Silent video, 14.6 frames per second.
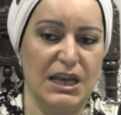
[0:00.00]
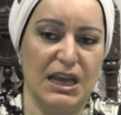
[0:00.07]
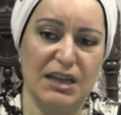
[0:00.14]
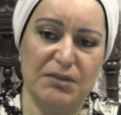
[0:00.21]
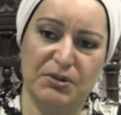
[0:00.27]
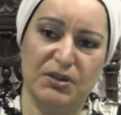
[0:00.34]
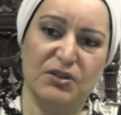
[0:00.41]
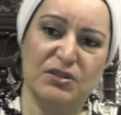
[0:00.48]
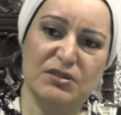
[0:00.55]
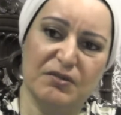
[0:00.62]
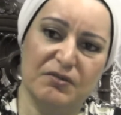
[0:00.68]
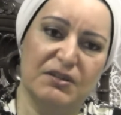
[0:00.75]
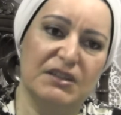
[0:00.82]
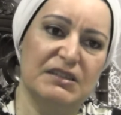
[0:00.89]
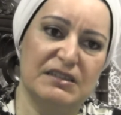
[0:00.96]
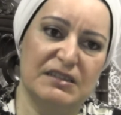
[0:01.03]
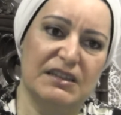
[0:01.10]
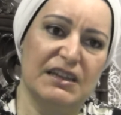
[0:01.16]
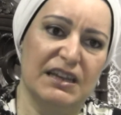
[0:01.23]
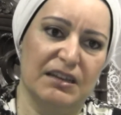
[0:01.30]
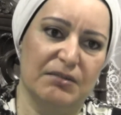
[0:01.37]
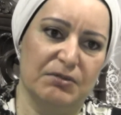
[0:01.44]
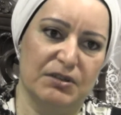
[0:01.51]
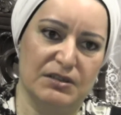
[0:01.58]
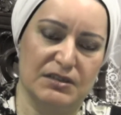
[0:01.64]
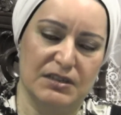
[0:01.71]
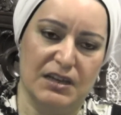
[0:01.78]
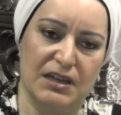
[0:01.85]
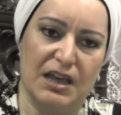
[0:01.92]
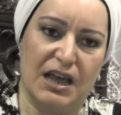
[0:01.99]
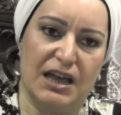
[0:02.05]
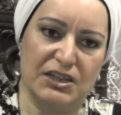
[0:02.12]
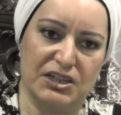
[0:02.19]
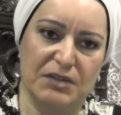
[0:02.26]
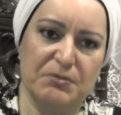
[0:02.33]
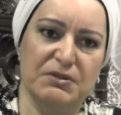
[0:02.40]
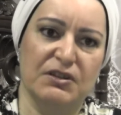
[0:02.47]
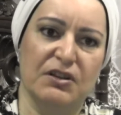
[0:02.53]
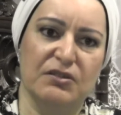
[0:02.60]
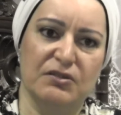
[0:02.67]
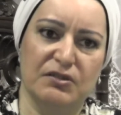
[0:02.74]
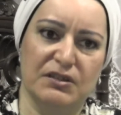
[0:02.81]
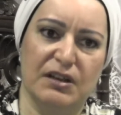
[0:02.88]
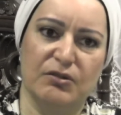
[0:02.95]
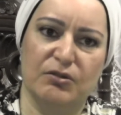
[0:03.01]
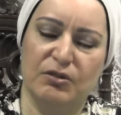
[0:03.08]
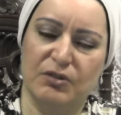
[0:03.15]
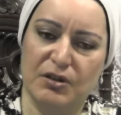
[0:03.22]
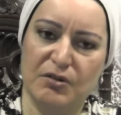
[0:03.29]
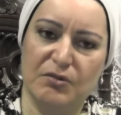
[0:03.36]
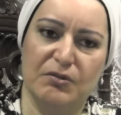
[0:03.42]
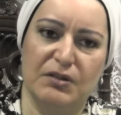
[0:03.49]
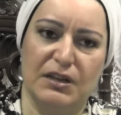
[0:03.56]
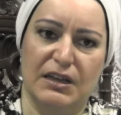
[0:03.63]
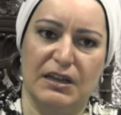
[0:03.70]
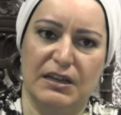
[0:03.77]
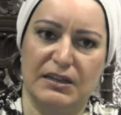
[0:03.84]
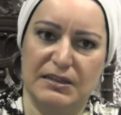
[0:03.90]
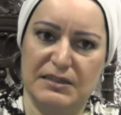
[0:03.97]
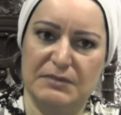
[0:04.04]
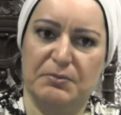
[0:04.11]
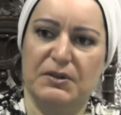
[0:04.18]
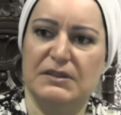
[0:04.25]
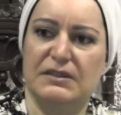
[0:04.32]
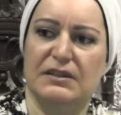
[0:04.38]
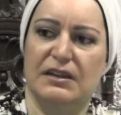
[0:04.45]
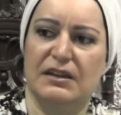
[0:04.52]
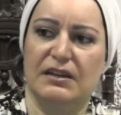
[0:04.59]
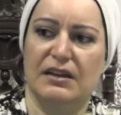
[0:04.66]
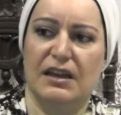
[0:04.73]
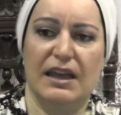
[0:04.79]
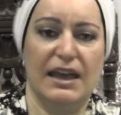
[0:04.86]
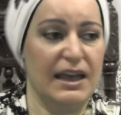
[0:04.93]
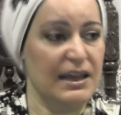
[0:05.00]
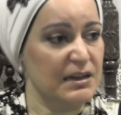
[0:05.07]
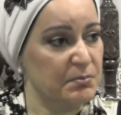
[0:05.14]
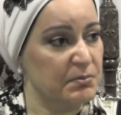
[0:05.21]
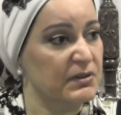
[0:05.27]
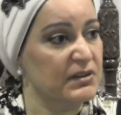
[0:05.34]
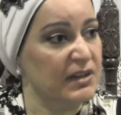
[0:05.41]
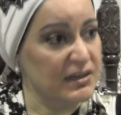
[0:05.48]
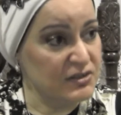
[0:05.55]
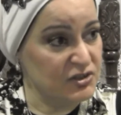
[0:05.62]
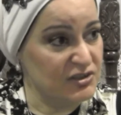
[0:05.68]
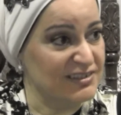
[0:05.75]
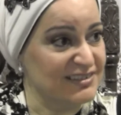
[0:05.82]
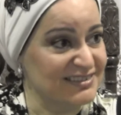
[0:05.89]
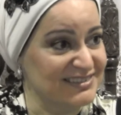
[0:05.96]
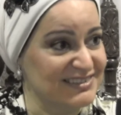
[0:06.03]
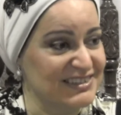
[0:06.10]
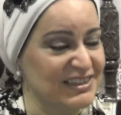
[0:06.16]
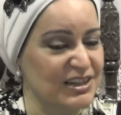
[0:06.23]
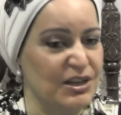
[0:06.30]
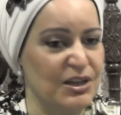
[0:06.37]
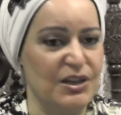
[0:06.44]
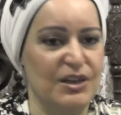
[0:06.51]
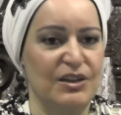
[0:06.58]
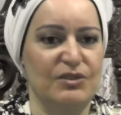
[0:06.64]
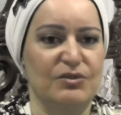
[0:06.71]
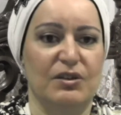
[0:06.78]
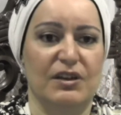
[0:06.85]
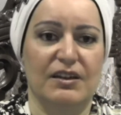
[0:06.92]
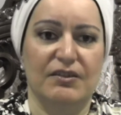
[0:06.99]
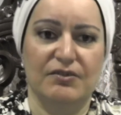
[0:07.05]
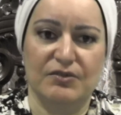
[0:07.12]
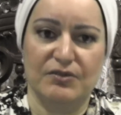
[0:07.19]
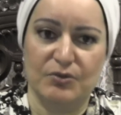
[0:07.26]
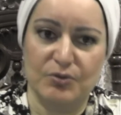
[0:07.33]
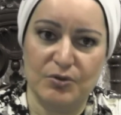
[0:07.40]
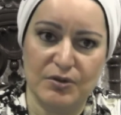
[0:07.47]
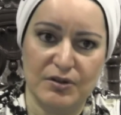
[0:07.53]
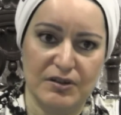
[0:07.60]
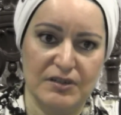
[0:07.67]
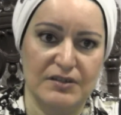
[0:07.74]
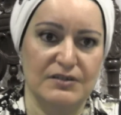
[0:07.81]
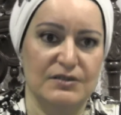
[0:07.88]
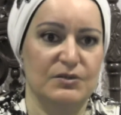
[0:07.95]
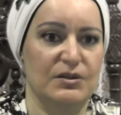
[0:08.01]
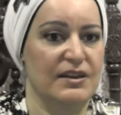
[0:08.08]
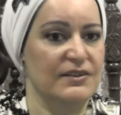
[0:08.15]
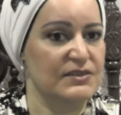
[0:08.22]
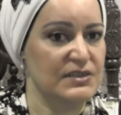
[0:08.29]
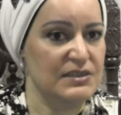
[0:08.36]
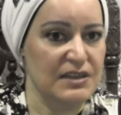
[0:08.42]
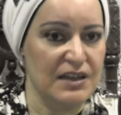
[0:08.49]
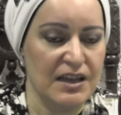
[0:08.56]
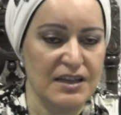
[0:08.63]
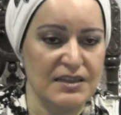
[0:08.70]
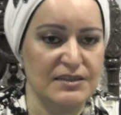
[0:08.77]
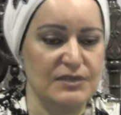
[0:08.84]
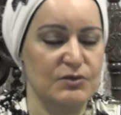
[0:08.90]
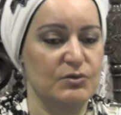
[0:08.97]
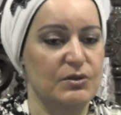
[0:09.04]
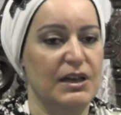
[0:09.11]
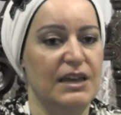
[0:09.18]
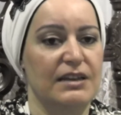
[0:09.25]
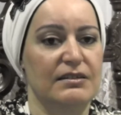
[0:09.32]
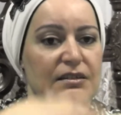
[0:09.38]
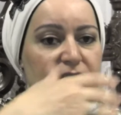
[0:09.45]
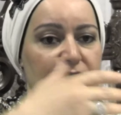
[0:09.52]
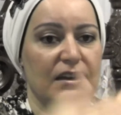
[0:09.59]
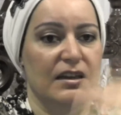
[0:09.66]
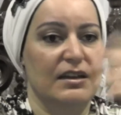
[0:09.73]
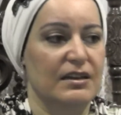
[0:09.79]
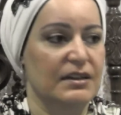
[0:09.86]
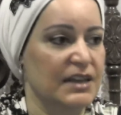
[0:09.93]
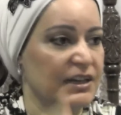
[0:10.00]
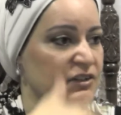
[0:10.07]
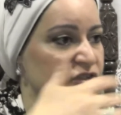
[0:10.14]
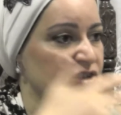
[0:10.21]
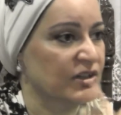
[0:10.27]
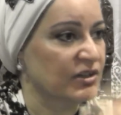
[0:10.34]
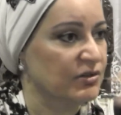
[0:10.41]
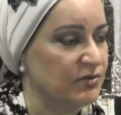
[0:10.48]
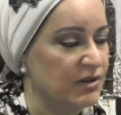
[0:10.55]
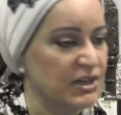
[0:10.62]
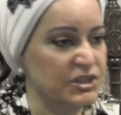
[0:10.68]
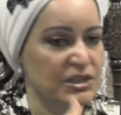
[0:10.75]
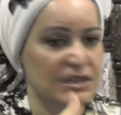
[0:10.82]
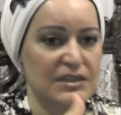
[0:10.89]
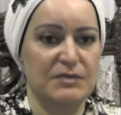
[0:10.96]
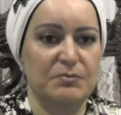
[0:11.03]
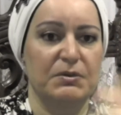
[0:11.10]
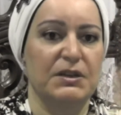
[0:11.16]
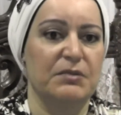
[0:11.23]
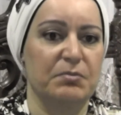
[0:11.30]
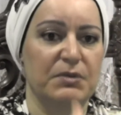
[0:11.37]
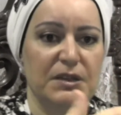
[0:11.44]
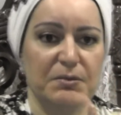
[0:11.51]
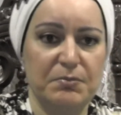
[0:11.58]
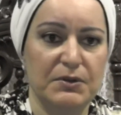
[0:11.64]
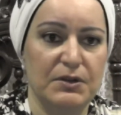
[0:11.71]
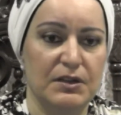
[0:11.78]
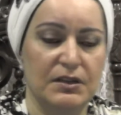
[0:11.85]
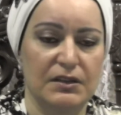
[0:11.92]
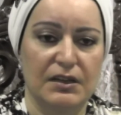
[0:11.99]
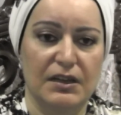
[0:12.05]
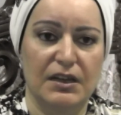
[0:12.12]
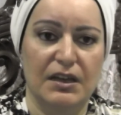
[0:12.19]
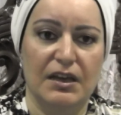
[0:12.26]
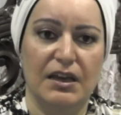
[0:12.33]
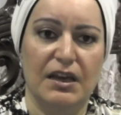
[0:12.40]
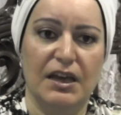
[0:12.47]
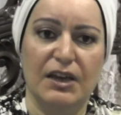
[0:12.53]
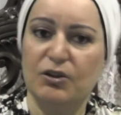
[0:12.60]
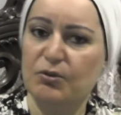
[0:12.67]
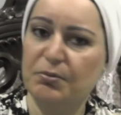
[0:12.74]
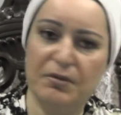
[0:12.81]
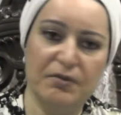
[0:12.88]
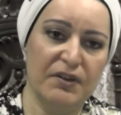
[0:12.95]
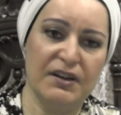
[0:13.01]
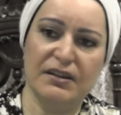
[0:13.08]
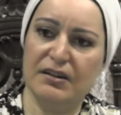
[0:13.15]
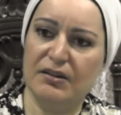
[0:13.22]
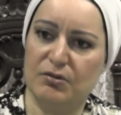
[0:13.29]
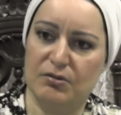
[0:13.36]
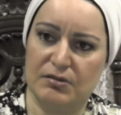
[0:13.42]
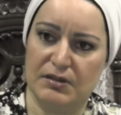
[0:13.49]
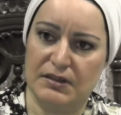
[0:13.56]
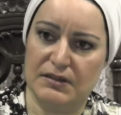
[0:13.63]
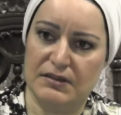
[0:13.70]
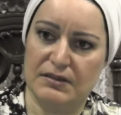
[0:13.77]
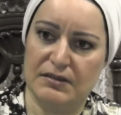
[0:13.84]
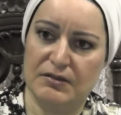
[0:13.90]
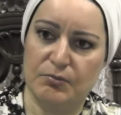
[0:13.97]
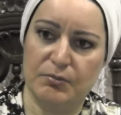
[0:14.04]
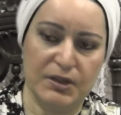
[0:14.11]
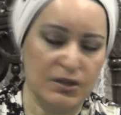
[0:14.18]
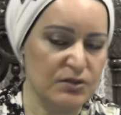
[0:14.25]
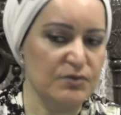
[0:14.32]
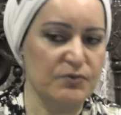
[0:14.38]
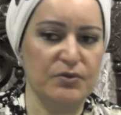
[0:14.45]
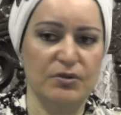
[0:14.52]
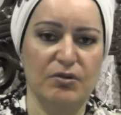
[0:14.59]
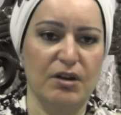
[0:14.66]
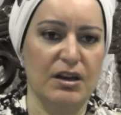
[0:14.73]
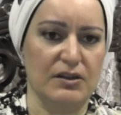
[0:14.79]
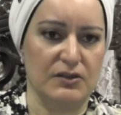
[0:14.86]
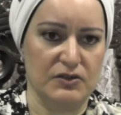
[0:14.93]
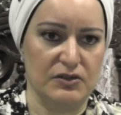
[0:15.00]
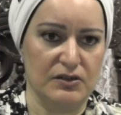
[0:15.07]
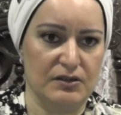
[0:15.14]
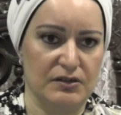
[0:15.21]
and because of this thing because Hashem is going to tell you you know this person had a potential to have daughters to have sons to have next generations, big people, and you prevented all this because of your grudge.